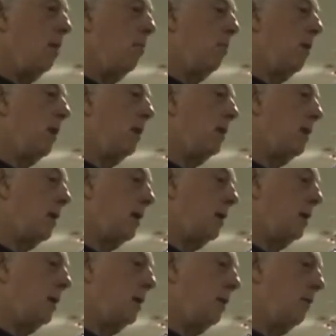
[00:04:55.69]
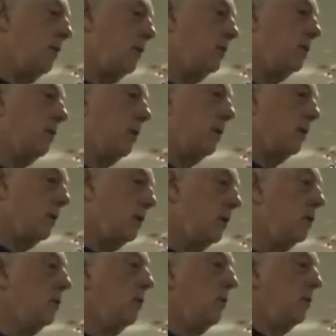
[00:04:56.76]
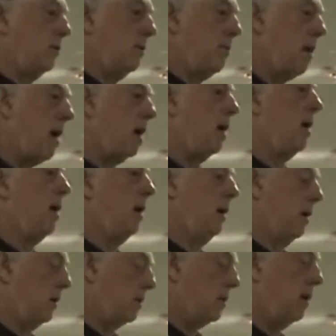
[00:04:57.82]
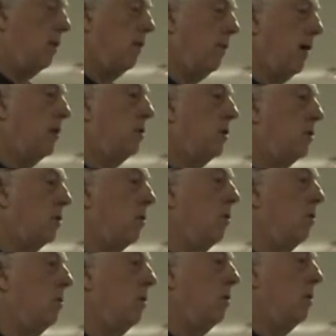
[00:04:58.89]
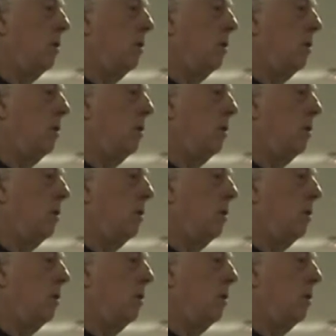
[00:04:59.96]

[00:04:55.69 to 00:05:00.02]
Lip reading: but that the viscera, the tissues, the body itself has its own